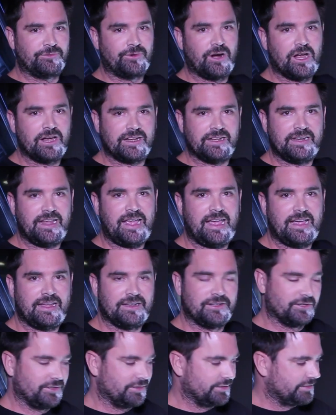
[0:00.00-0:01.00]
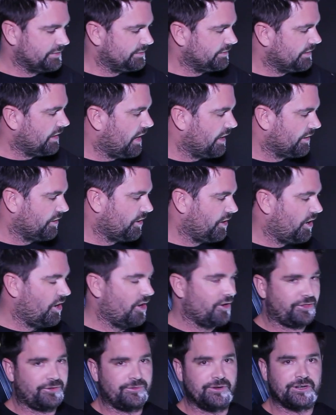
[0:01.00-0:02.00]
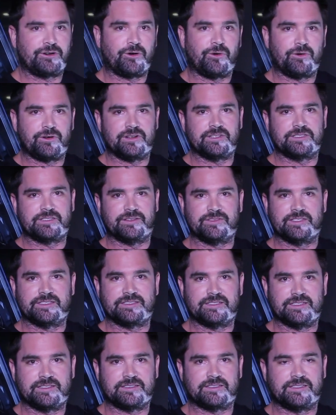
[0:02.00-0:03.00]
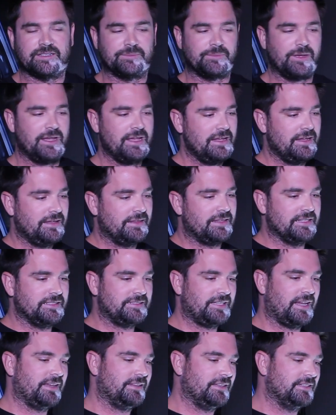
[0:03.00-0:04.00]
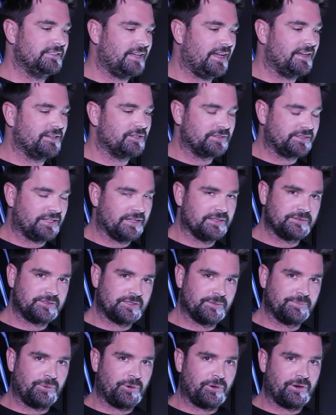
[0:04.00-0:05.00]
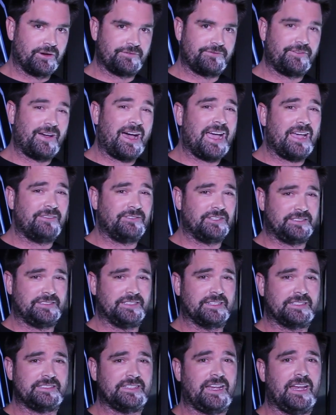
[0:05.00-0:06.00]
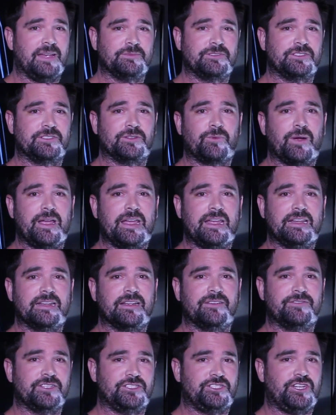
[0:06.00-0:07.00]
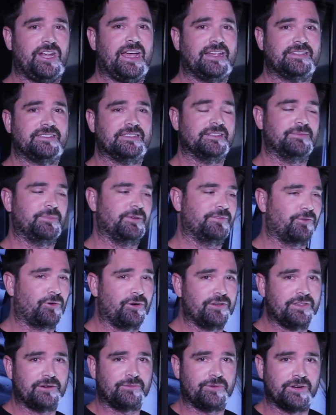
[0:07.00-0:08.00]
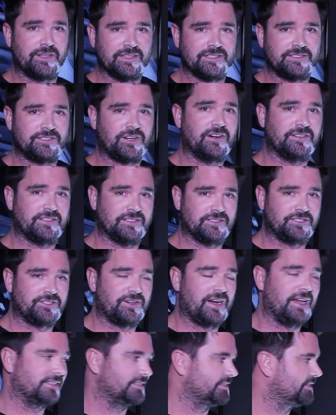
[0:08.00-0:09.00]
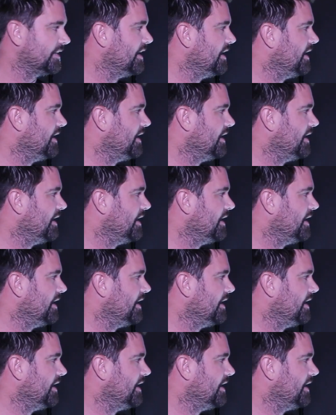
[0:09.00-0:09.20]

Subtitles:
rugged handles on all 3 corners of the system. These handles can support 5 to 6 times the weight of the chassis before they really start to stress.